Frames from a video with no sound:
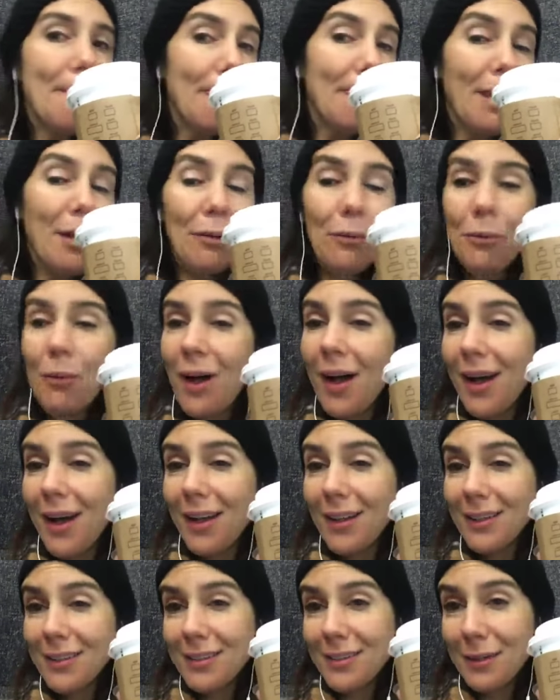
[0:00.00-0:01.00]
What a
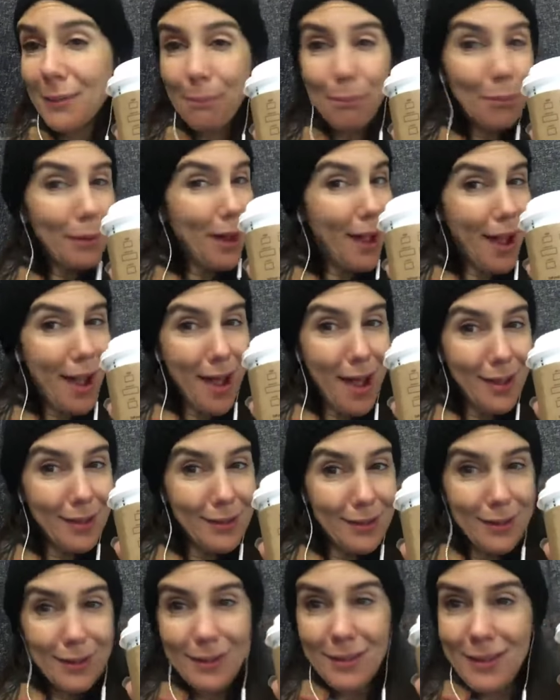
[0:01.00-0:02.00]
surprise,
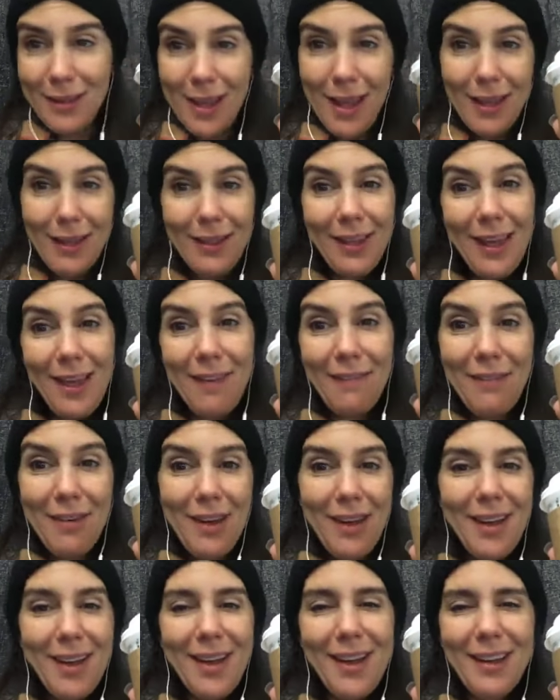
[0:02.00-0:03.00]
cause I
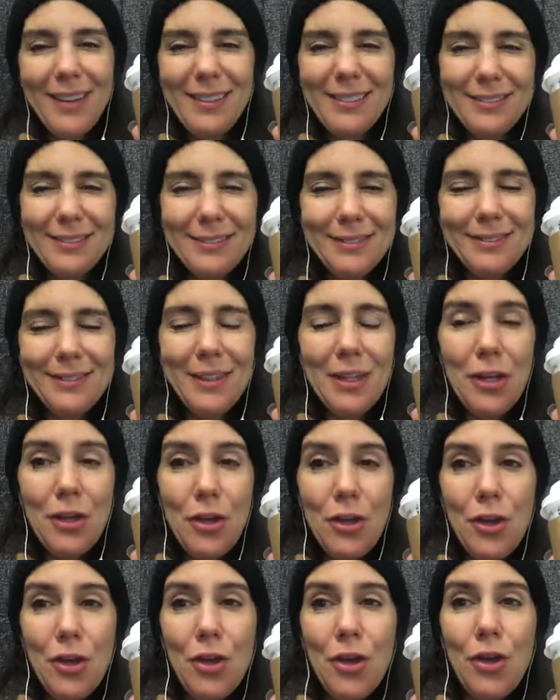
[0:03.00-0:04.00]
never
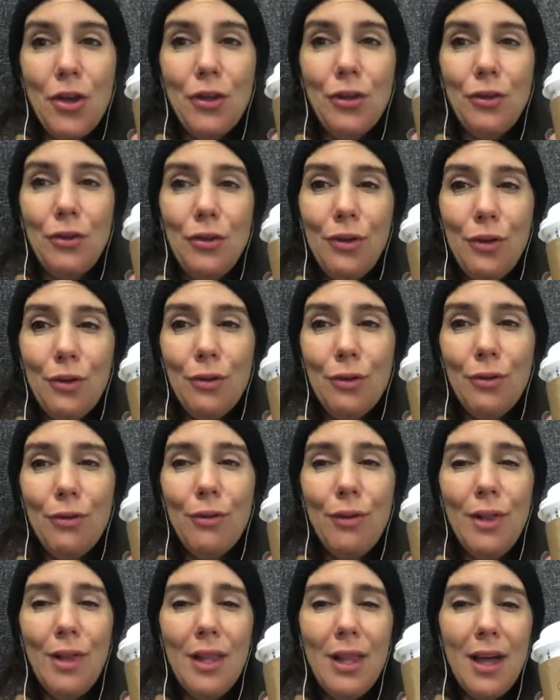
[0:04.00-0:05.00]

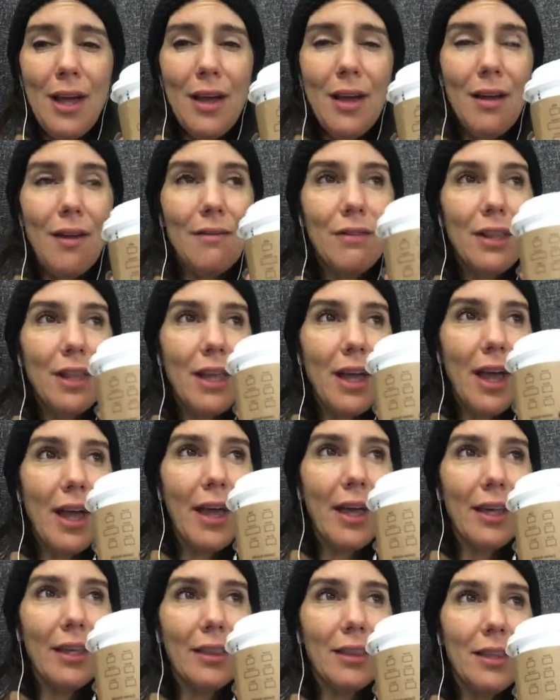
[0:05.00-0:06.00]
knew love
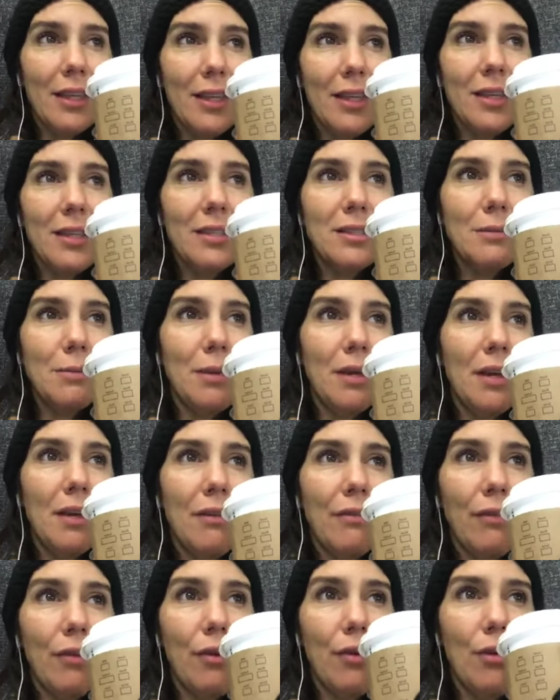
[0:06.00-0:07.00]
like this
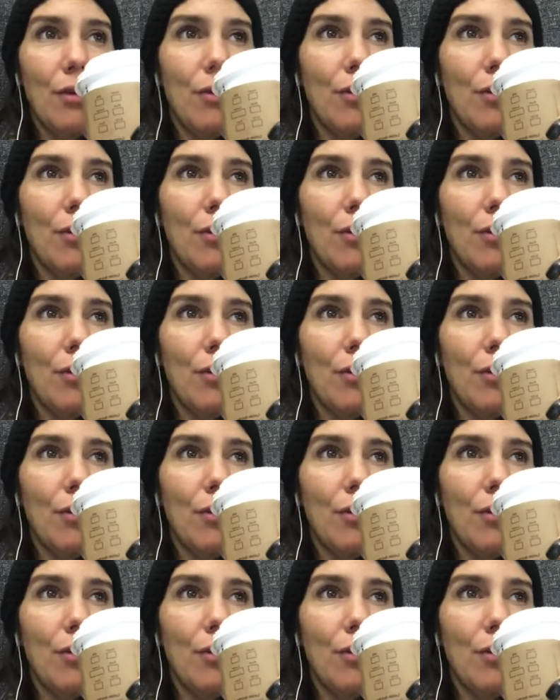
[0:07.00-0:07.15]
before.